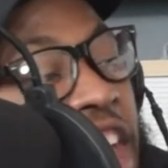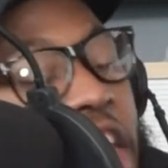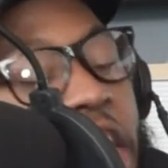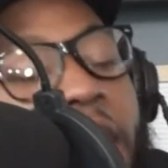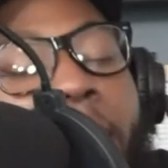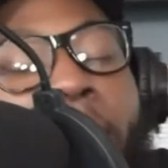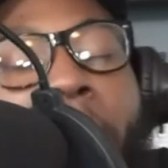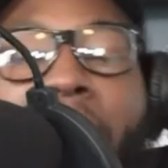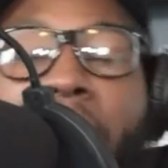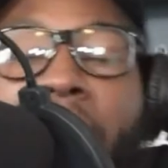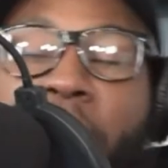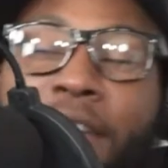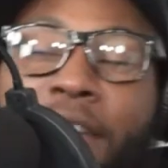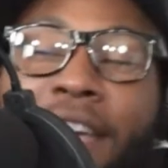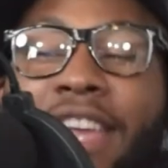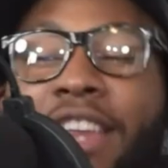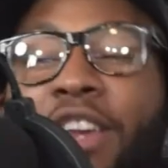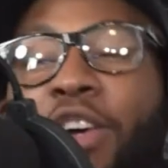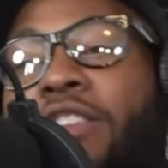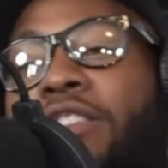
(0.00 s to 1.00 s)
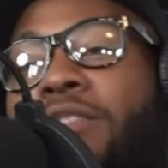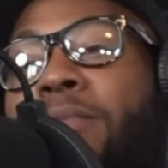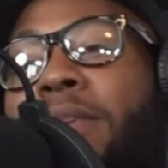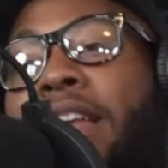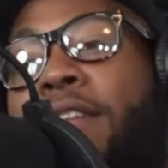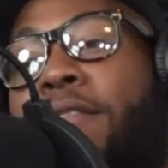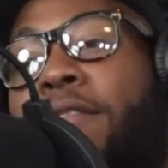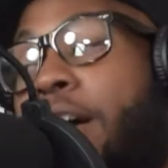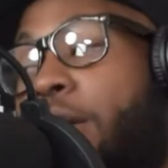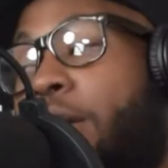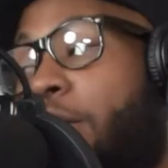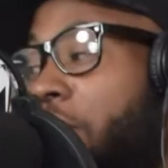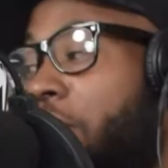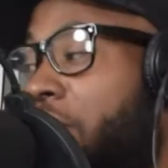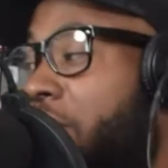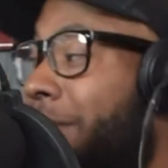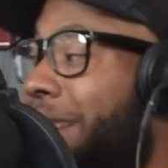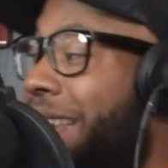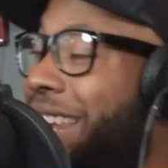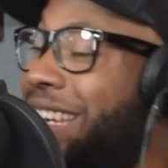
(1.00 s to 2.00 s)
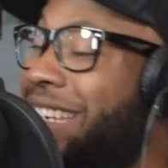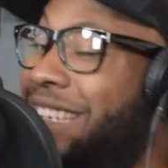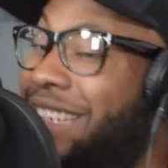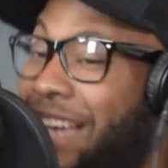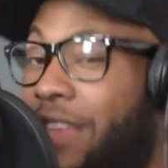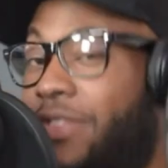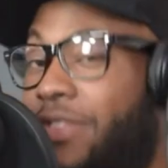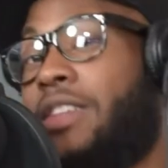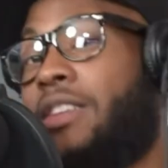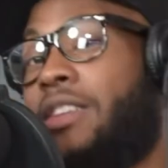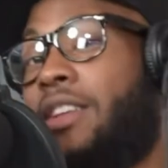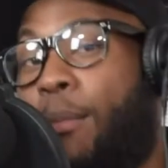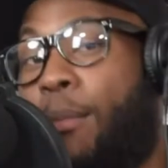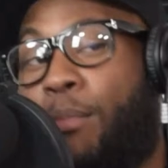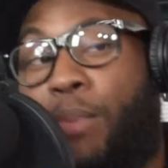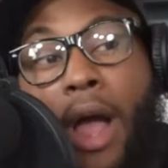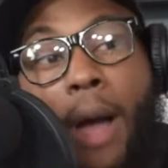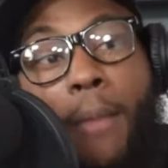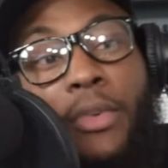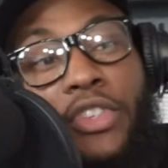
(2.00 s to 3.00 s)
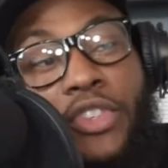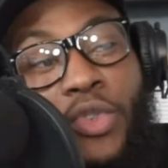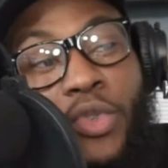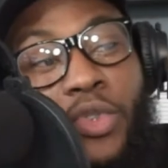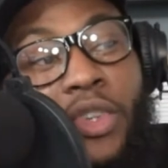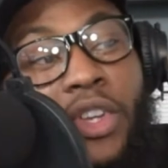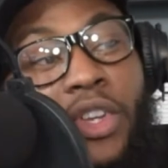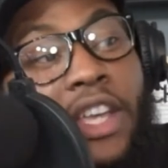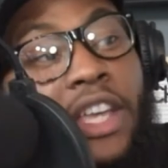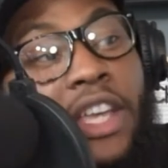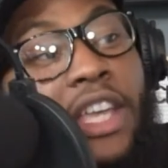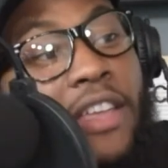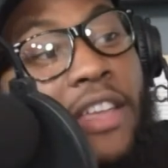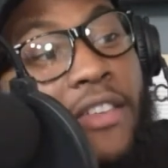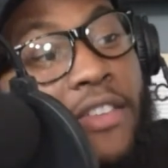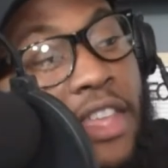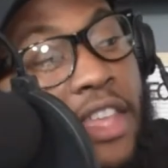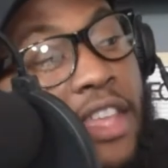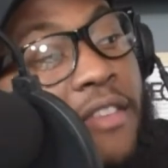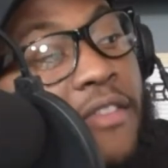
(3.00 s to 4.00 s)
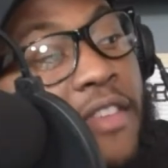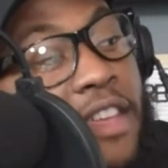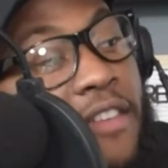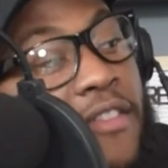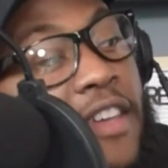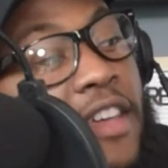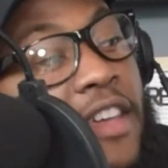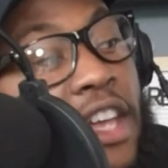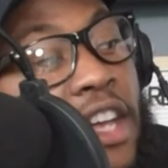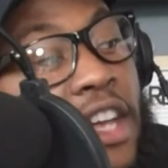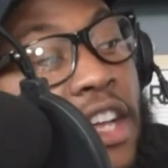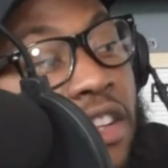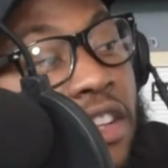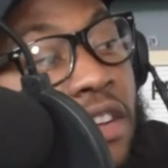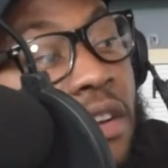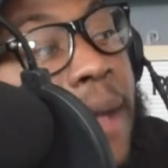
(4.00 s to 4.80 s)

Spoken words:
And matter of fact, it don't even smell like flour. It don't smell like nothing. I promise you. If it can clear